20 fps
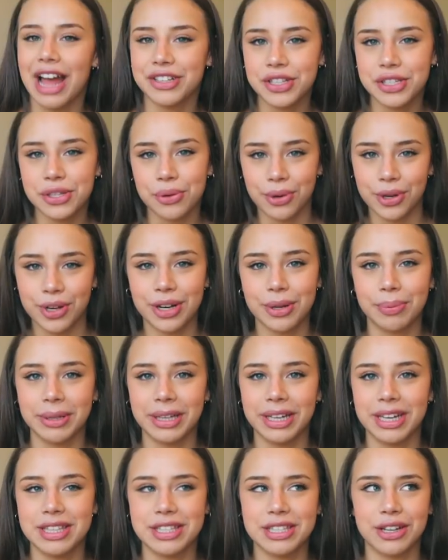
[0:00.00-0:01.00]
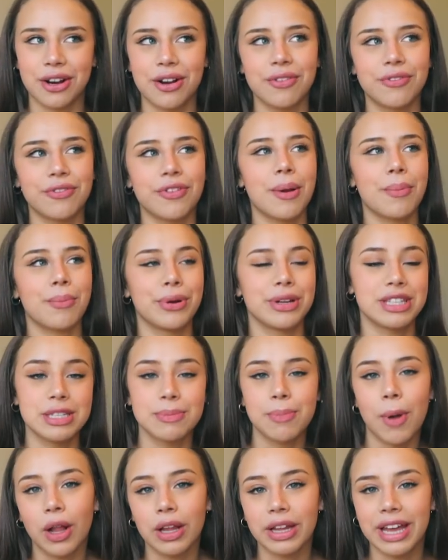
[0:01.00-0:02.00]
I just ordered a pleated skirt from Princess
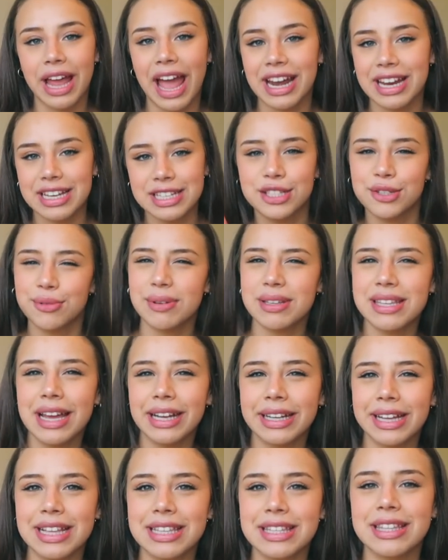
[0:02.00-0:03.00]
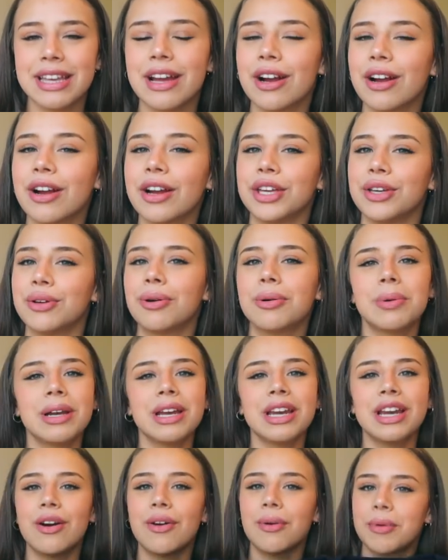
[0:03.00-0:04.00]
Polly, and as soon as that gets there, you
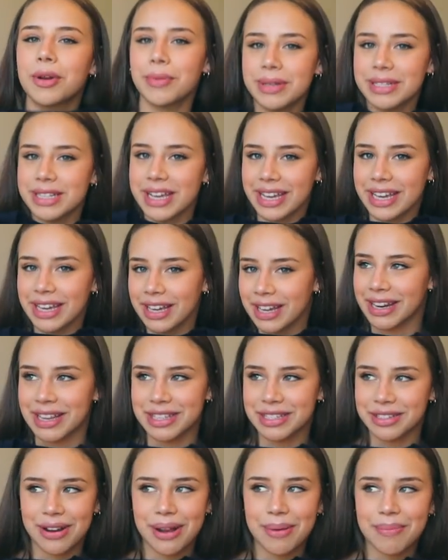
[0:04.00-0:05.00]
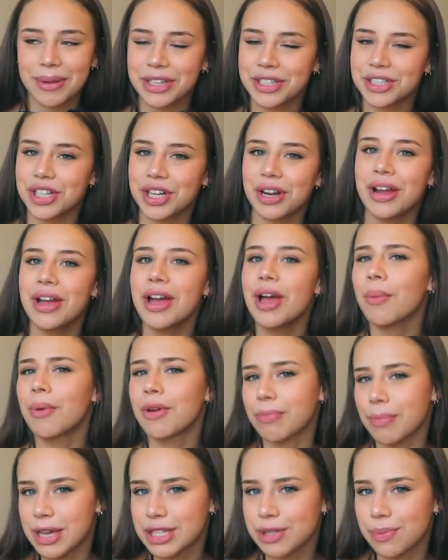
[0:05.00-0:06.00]
already know I'm gonna be taking an Instagram picture
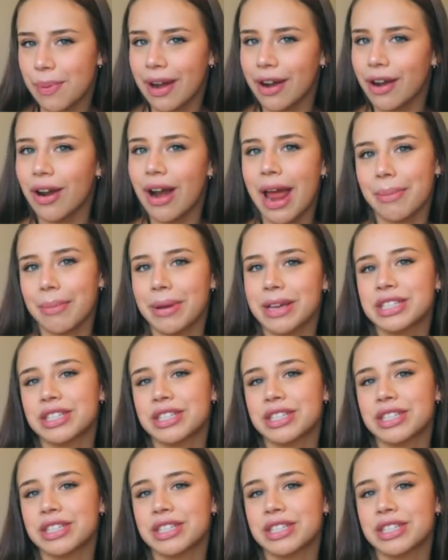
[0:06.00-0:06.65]
with my sweater and my